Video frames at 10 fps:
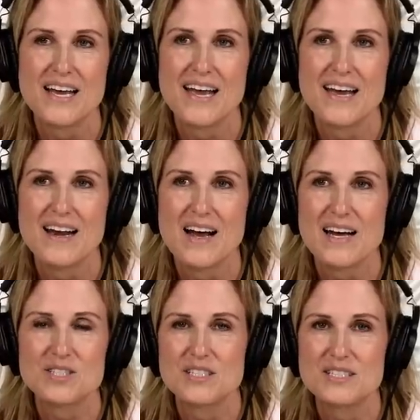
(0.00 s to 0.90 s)
and I
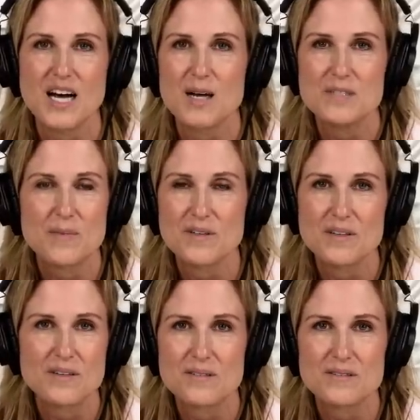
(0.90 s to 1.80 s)
actually typed up a
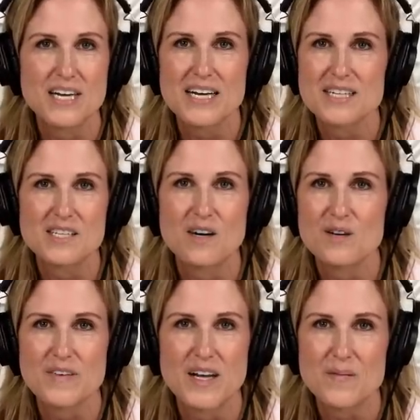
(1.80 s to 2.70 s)
little text to
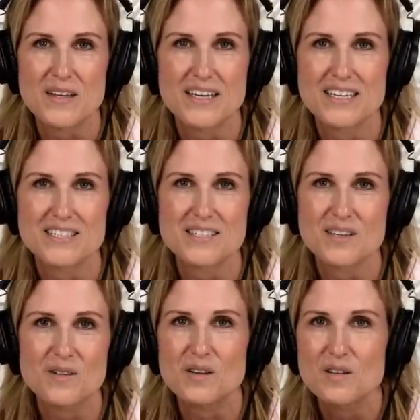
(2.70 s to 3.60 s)
our family and just
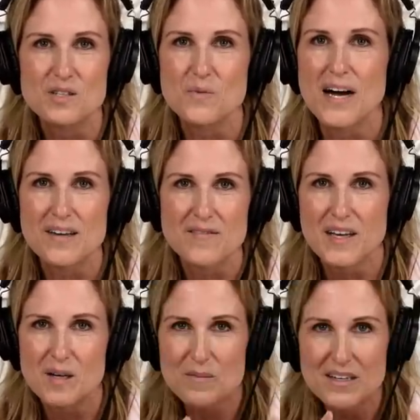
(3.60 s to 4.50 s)
our little swag
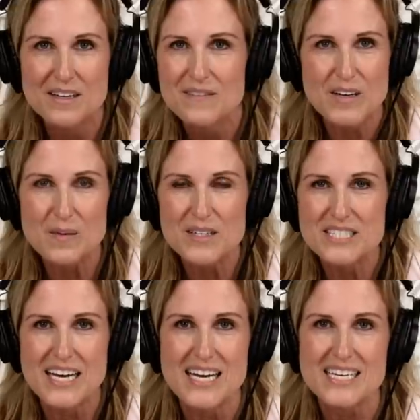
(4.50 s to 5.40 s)
fam family
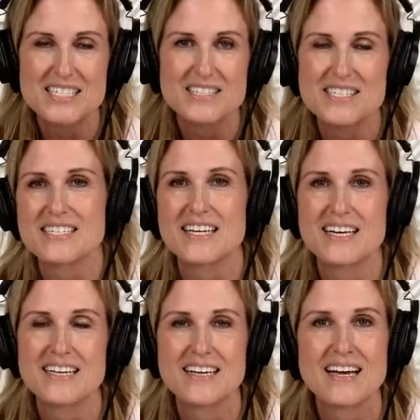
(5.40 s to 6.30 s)
mm-hmm. text and just
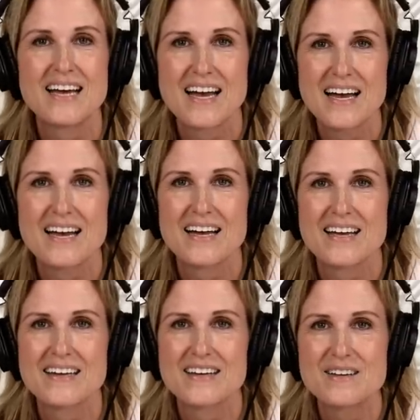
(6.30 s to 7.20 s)
said,
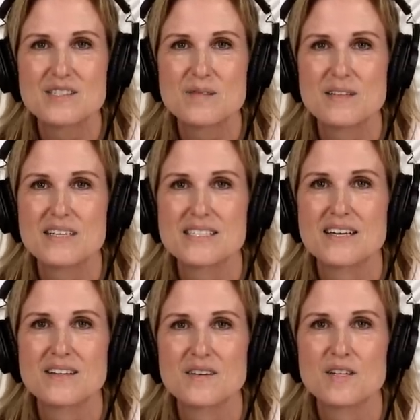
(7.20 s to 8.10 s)
"Hey, here's some things I
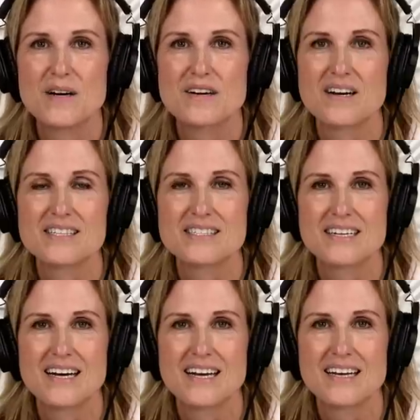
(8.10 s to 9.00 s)
learned about God
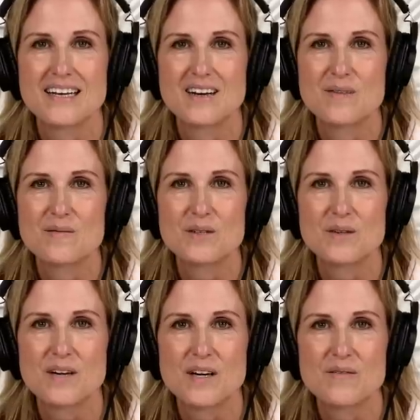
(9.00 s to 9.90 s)
tonight um, through
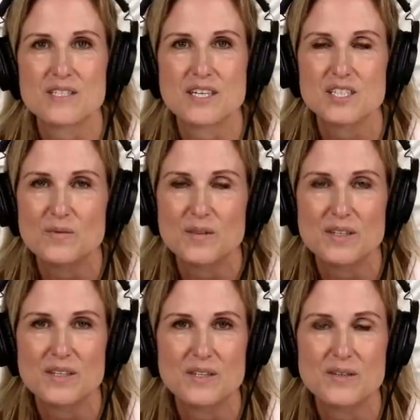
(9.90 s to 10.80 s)
our conversation with
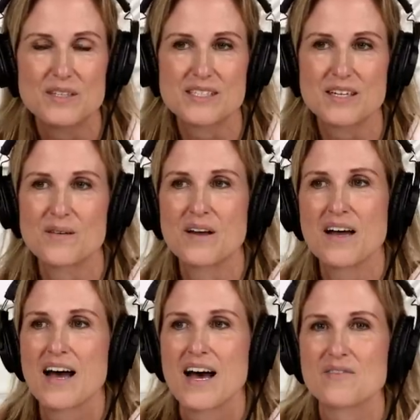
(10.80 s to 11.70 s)
you." And so
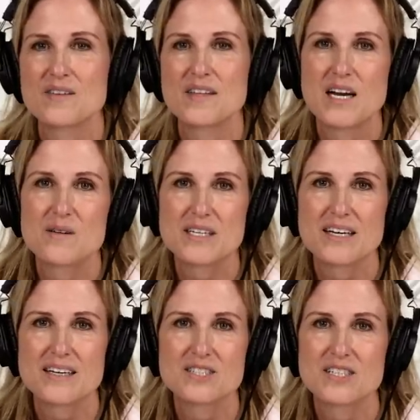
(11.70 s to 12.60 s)
after that, I was
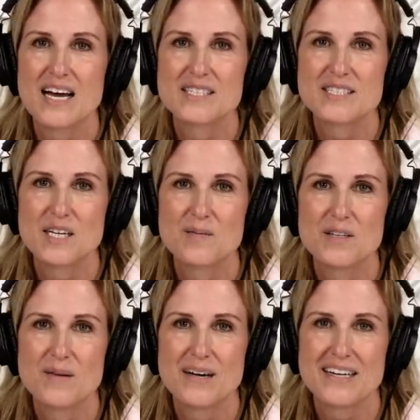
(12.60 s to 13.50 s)
like, "She mm-hmm. has to come on
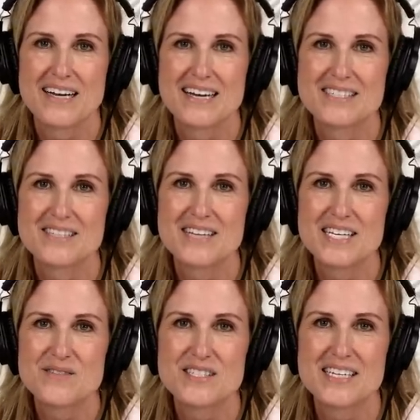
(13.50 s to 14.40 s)
the podcast." So thanks for